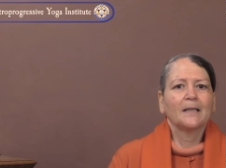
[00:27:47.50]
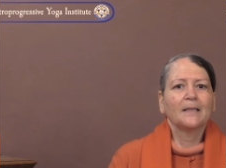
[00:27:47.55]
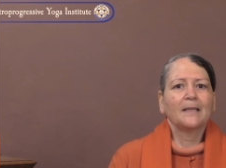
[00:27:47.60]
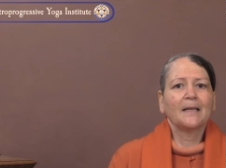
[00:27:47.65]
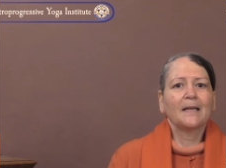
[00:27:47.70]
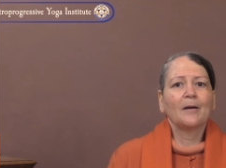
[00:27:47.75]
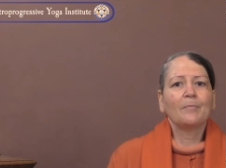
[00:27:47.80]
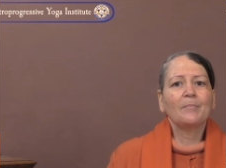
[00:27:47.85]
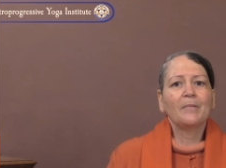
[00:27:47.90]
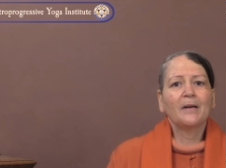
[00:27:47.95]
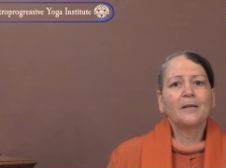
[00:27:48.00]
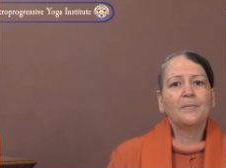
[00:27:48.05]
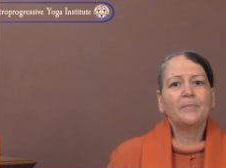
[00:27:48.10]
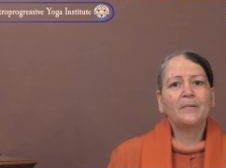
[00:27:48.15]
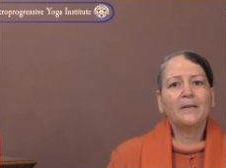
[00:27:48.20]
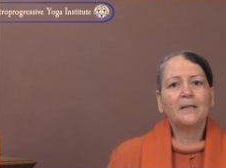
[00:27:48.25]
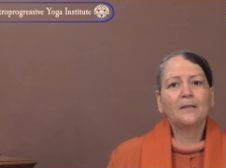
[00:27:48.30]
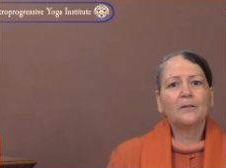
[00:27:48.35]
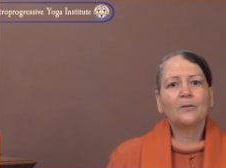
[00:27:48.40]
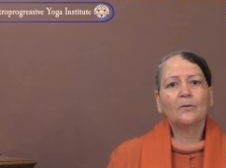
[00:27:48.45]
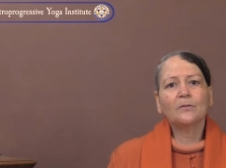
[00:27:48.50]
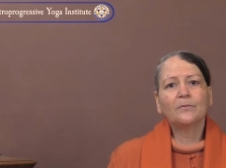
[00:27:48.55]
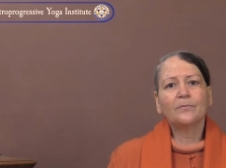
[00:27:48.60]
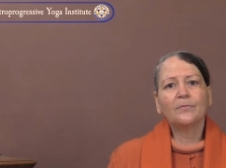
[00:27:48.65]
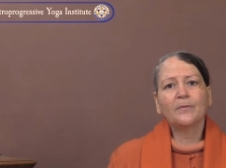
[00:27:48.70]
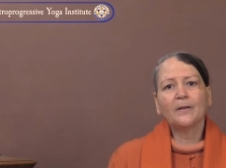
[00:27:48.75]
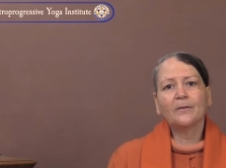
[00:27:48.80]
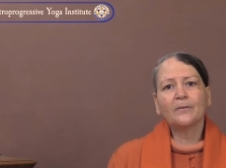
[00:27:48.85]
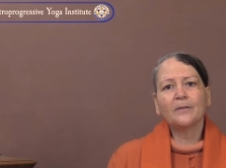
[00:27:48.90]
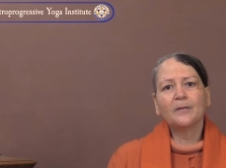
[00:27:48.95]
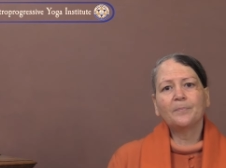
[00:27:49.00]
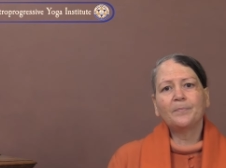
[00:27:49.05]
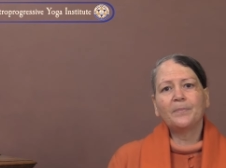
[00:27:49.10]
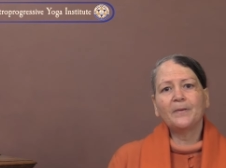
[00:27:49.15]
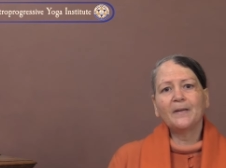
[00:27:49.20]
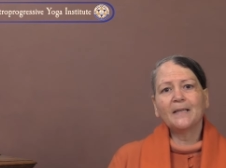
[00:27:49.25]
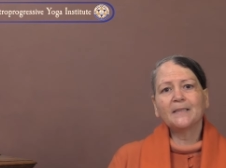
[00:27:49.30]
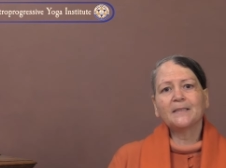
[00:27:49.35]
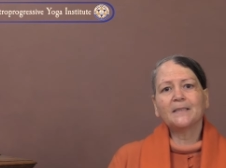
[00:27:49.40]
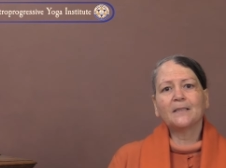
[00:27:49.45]
that are maybe not very
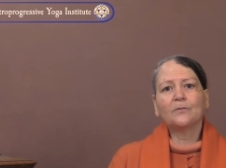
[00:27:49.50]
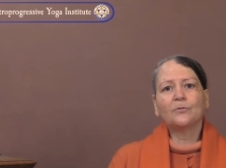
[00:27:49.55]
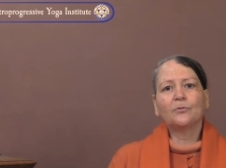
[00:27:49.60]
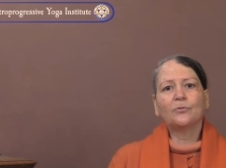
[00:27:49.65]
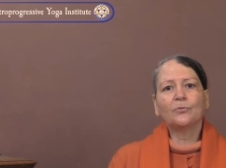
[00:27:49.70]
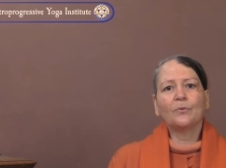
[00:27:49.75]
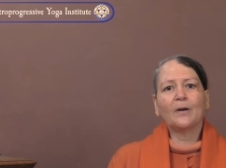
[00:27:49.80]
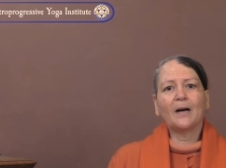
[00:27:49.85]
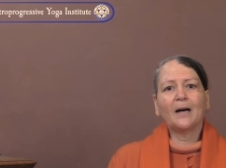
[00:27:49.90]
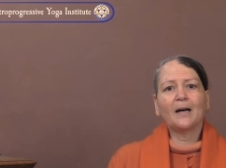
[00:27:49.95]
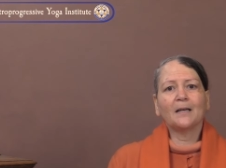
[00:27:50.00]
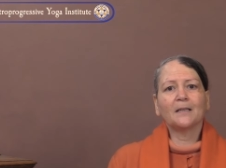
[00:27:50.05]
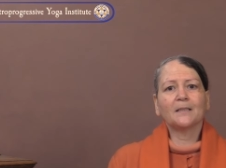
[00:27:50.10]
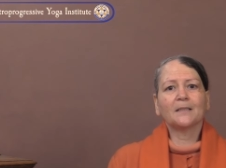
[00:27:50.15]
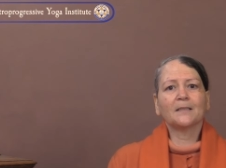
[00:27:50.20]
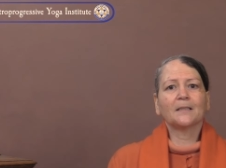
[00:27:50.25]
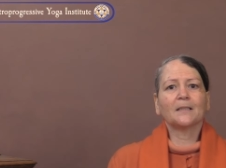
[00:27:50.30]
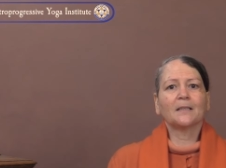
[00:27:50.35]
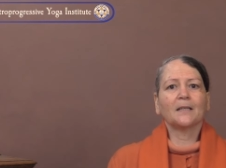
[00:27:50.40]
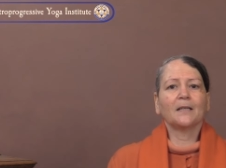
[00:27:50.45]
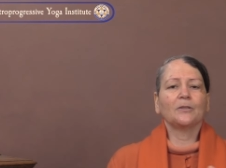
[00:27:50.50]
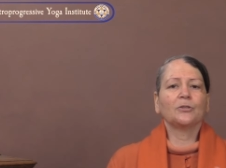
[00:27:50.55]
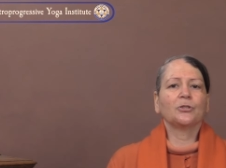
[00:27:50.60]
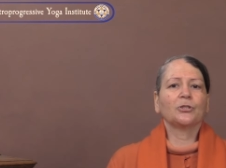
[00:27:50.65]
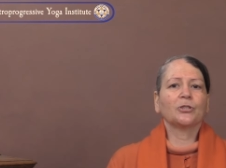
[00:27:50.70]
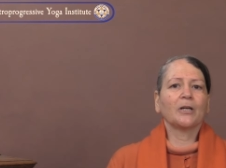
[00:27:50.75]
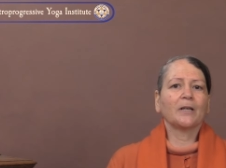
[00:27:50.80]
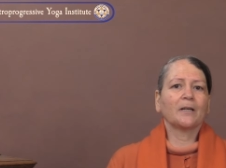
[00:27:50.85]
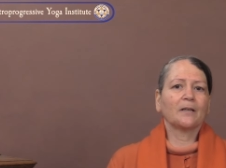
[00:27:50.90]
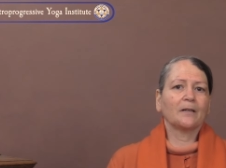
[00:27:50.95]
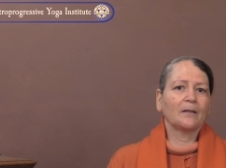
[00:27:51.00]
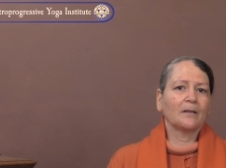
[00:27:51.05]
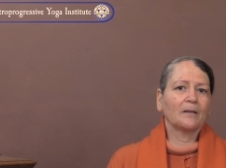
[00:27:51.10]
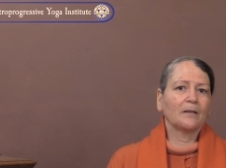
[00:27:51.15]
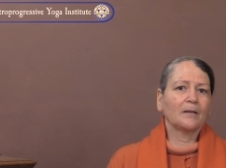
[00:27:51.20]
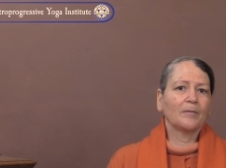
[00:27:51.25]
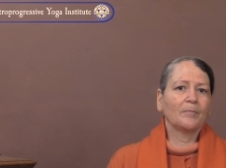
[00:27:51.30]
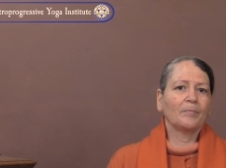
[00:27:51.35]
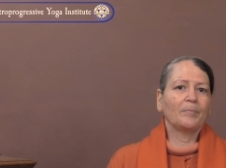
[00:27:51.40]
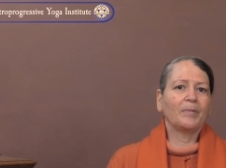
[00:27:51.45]
pleasant to ask and check,
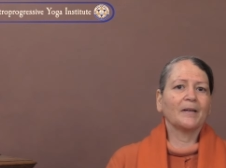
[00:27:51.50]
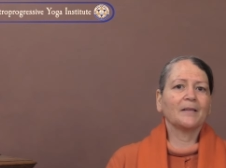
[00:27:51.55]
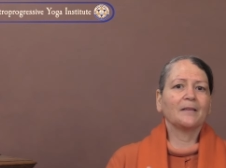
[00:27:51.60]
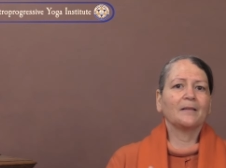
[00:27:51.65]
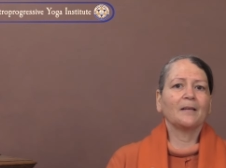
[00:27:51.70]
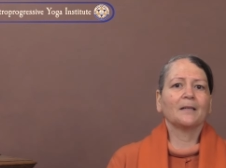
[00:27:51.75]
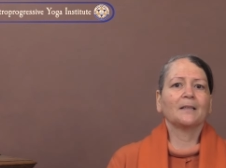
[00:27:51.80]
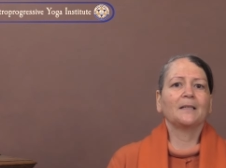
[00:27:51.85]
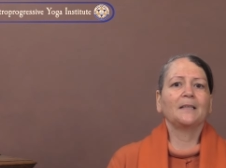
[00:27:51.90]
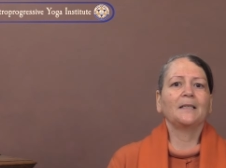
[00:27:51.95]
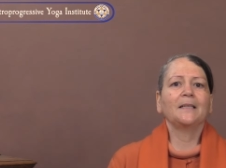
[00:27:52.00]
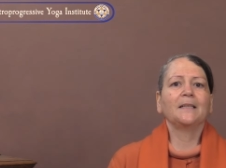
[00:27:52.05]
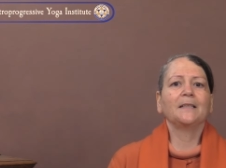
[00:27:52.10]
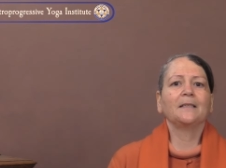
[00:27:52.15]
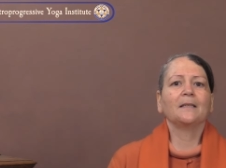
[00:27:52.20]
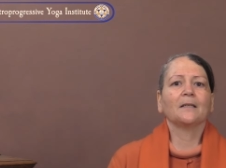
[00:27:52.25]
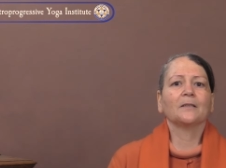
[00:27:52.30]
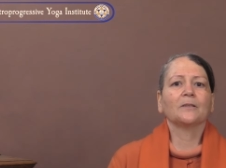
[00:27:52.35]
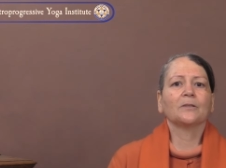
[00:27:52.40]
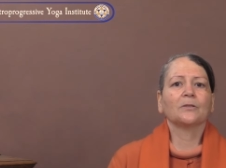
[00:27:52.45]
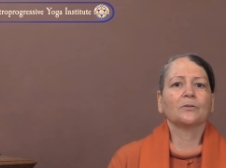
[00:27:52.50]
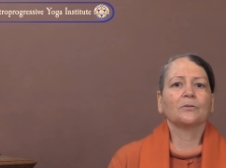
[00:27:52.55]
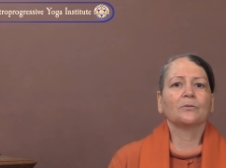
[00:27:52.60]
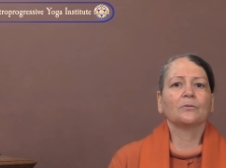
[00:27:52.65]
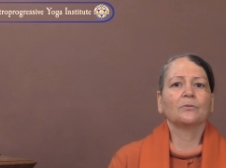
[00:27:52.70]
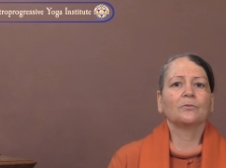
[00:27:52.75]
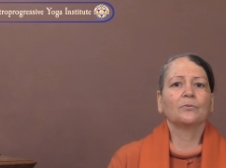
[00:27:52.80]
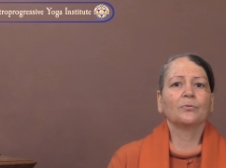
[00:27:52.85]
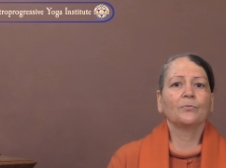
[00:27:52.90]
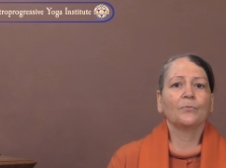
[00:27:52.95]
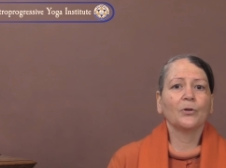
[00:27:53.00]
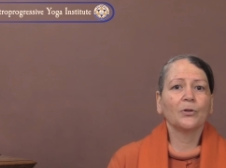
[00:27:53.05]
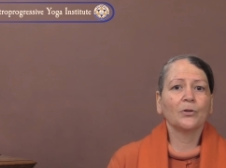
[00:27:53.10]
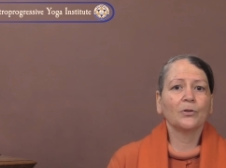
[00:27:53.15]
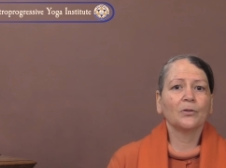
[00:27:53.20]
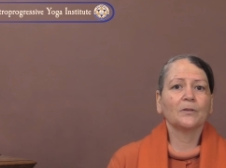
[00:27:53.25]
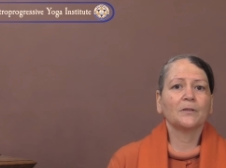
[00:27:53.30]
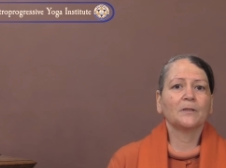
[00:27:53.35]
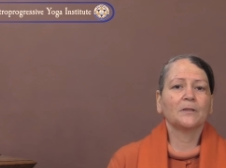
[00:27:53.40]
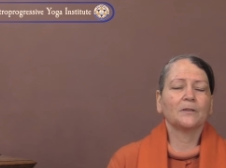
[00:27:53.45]
but that lead us
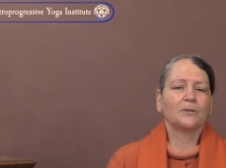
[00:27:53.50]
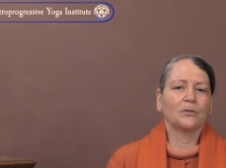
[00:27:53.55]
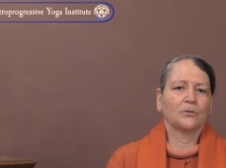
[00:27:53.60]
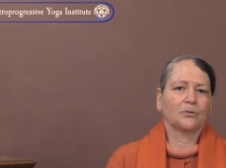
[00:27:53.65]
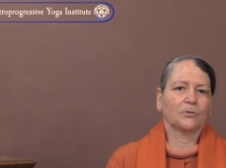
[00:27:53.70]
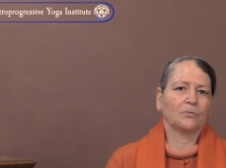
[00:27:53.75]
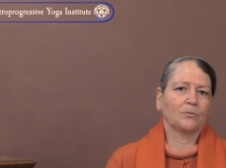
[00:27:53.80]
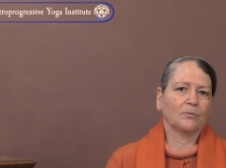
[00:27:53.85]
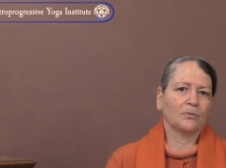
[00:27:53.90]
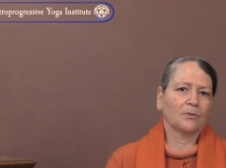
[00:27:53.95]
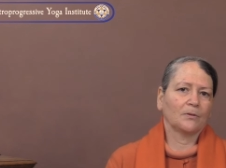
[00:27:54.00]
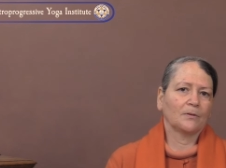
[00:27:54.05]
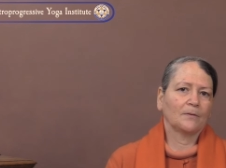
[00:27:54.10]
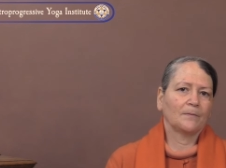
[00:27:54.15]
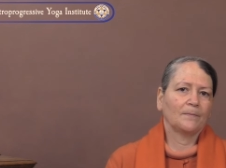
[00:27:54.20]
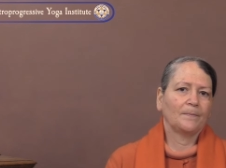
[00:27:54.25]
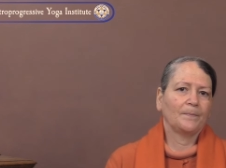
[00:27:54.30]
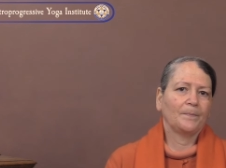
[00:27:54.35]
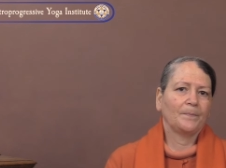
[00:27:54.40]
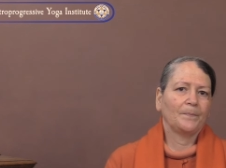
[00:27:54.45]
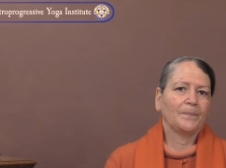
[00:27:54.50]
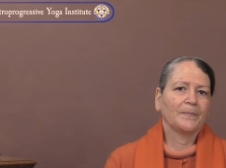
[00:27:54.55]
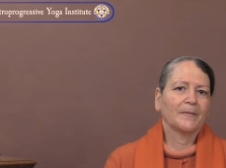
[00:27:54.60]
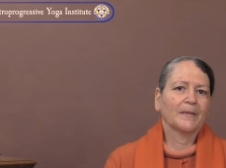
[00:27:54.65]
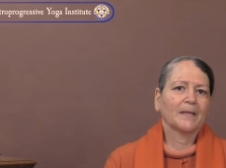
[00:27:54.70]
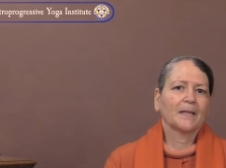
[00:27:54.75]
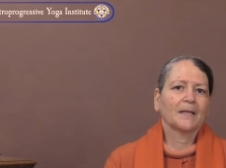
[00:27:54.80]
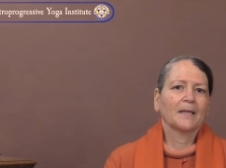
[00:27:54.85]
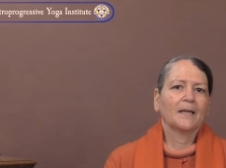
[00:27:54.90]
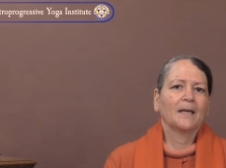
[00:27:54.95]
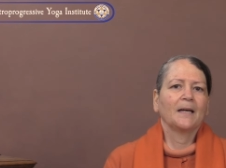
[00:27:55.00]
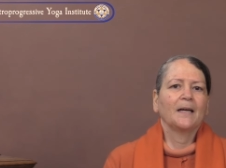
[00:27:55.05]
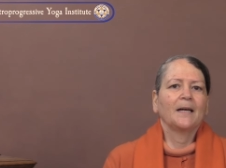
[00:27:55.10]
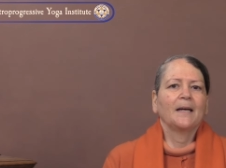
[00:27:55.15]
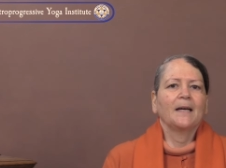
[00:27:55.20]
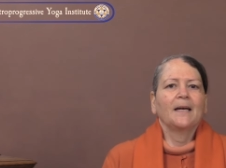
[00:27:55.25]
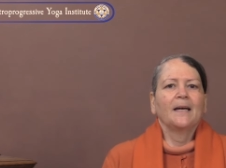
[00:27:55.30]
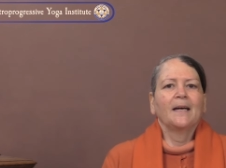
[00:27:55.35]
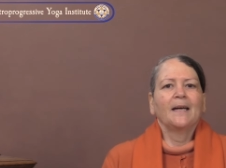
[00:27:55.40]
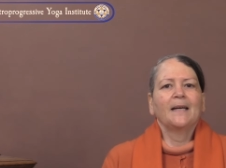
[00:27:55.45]
towards the truth.
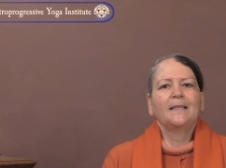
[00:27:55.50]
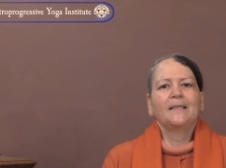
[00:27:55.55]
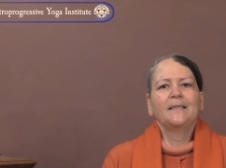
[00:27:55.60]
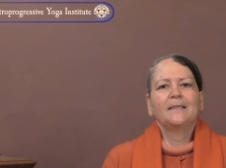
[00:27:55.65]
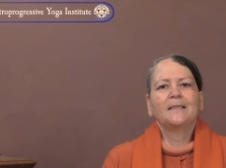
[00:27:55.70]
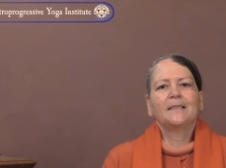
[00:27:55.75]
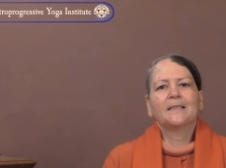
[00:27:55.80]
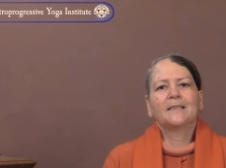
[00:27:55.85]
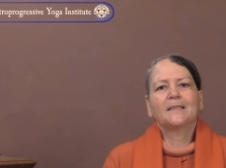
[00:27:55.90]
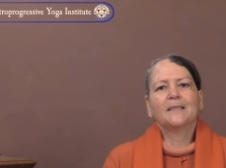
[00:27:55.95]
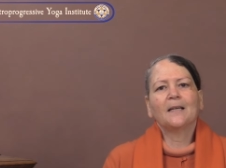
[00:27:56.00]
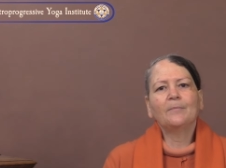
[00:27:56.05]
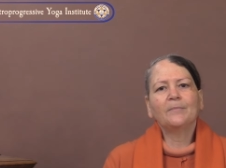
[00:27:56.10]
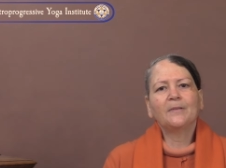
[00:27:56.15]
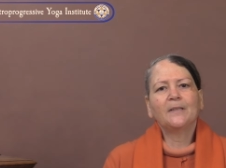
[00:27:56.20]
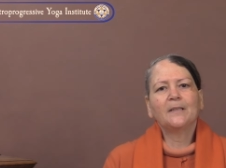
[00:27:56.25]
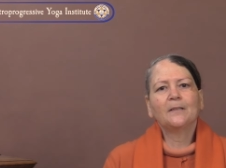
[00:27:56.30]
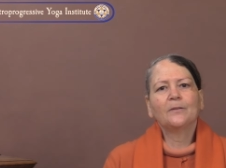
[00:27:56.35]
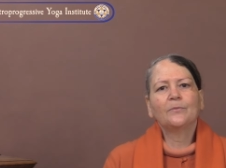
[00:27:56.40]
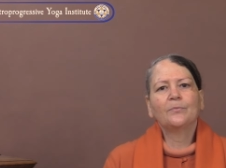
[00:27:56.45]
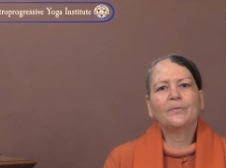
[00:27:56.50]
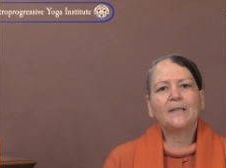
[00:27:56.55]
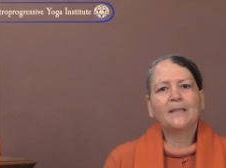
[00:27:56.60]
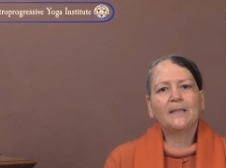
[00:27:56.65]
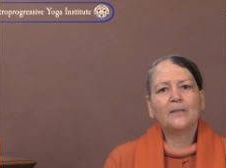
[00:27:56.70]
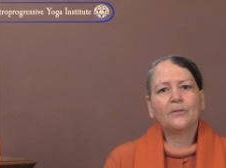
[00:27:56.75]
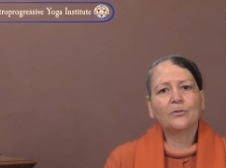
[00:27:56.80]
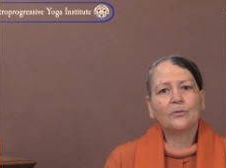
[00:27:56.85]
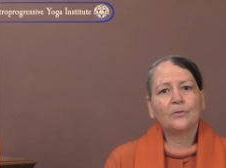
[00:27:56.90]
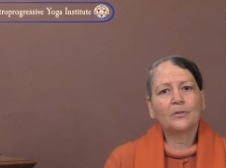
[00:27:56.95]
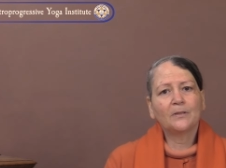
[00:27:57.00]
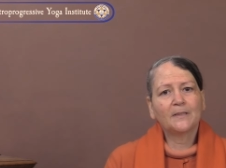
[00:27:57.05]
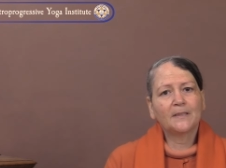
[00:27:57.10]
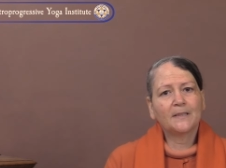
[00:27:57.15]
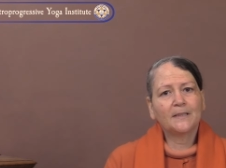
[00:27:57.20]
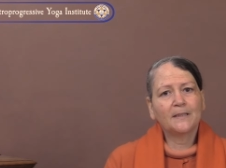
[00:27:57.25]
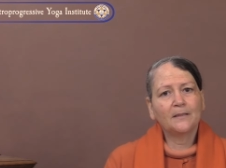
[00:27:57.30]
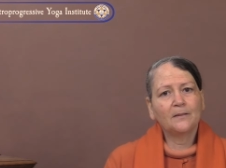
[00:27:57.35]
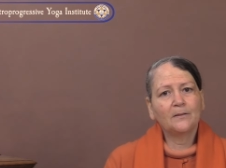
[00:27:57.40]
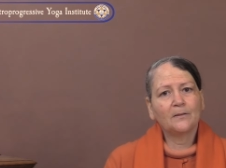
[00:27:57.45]
And it is something we need to
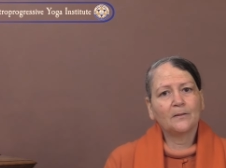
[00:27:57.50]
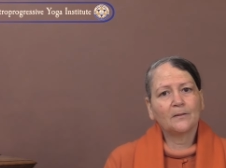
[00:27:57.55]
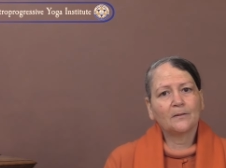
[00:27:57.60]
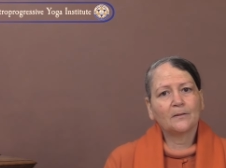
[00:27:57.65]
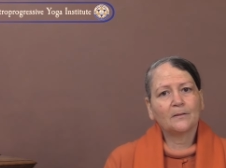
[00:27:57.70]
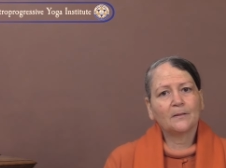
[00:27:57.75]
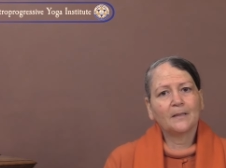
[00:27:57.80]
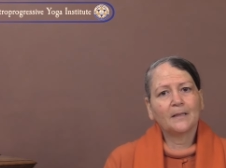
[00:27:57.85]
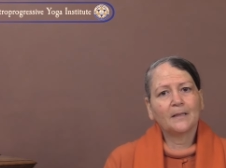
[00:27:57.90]
consider,